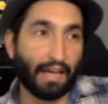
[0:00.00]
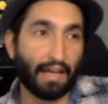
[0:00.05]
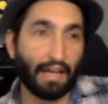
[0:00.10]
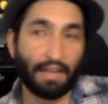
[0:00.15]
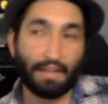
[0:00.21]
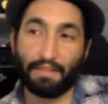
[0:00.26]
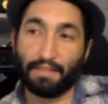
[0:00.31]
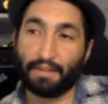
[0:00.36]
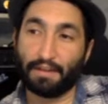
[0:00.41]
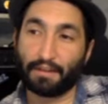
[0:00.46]

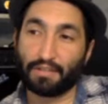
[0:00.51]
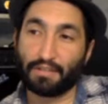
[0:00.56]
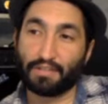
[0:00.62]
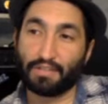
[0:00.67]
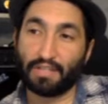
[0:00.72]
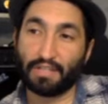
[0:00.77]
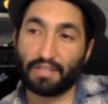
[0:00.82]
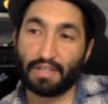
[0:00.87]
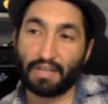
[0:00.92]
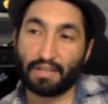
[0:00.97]
there's
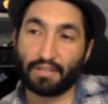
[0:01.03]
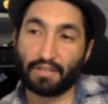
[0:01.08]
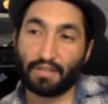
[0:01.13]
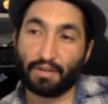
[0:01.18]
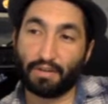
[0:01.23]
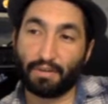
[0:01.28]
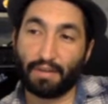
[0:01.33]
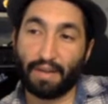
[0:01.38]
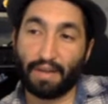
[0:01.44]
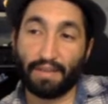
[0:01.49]
tic-tac-toe,
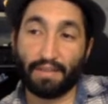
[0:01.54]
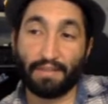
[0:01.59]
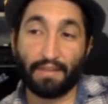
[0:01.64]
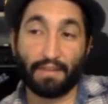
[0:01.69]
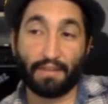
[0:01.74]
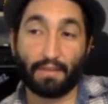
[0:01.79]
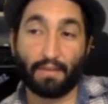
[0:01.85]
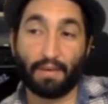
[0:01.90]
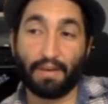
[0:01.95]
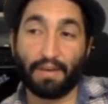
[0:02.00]
and the other
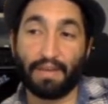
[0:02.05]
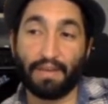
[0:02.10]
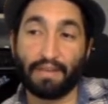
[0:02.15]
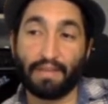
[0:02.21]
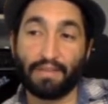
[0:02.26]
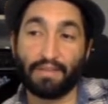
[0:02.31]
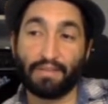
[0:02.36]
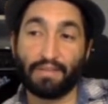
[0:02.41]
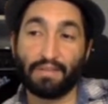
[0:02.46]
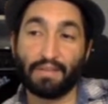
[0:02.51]
one
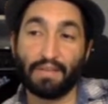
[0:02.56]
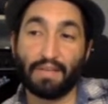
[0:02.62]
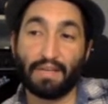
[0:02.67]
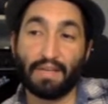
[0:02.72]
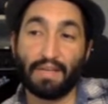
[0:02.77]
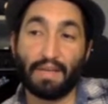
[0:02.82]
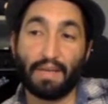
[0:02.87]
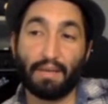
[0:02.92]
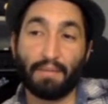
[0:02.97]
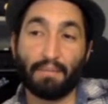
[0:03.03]
is
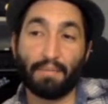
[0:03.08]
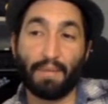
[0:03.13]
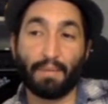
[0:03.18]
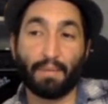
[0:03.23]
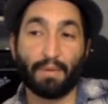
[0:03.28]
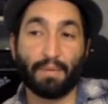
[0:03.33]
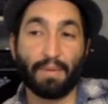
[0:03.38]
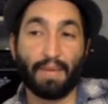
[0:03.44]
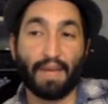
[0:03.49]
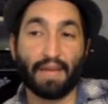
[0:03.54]
memory
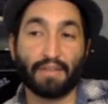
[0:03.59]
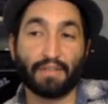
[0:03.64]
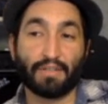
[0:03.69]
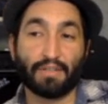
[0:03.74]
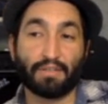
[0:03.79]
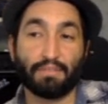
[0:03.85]
match.